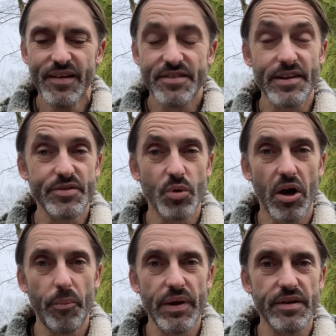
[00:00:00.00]
So that's what
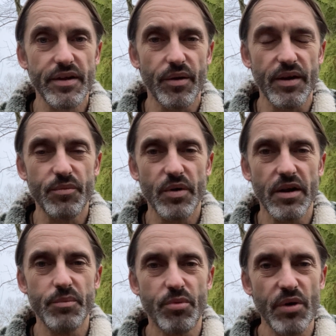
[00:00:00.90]
I've been doing. When
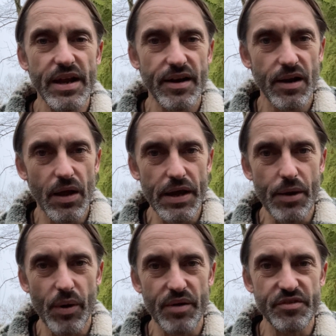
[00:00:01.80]
I bring in a light
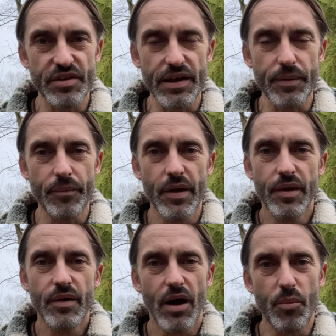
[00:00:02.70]
quotient,
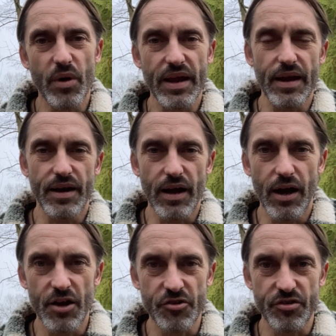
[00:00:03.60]
I bring it in at
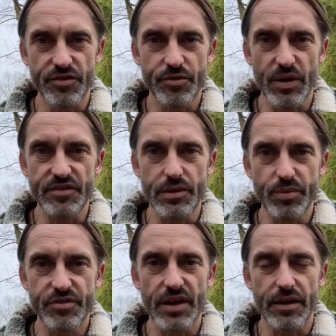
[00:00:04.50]

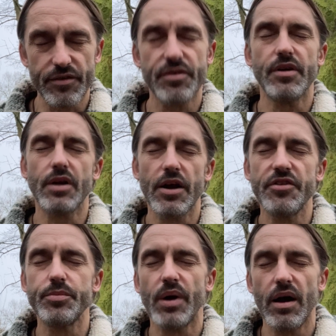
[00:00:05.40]
120%. So I
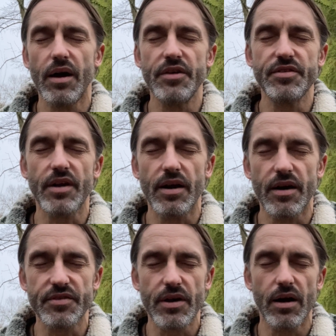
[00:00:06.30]
close my eyes and I
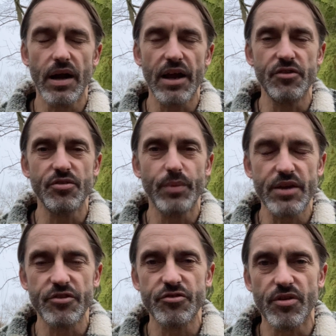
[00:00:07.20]
ask Archangel
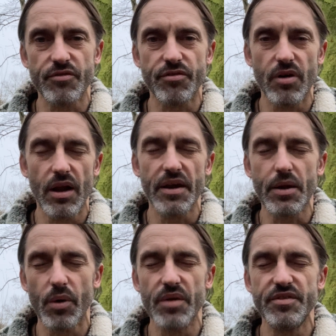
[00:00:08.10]
Metatron for a light
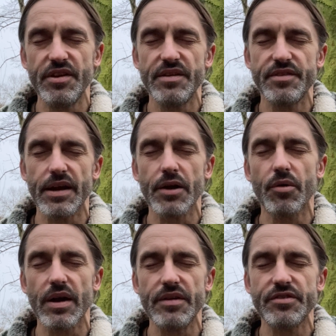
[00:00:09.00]
quotient
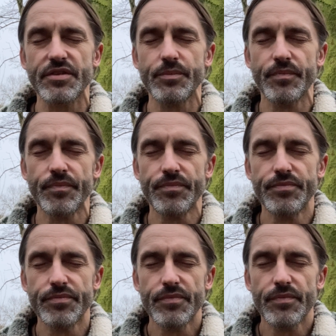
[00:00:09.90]
increase.
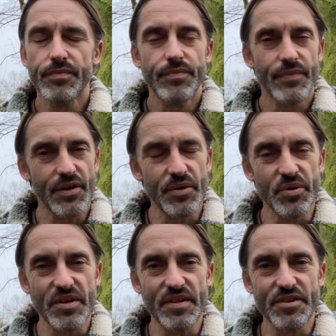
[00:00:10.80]
You can
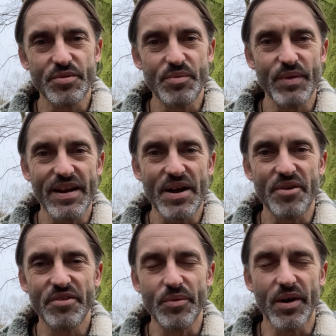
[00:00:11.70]
all do this with me now
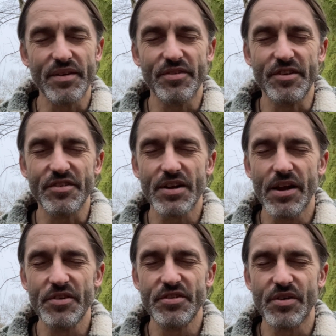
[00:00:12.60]
if you want. If you just
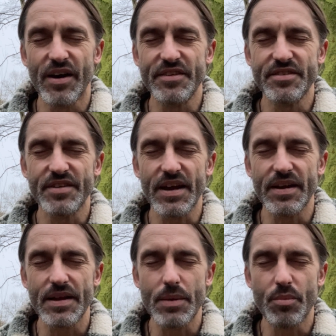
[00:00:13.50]
close your eyes and take
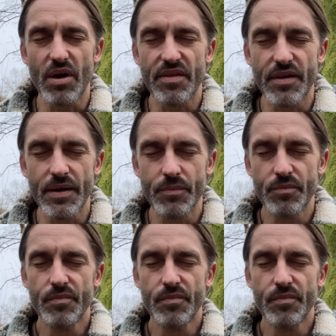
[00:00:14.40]
a deep breath in.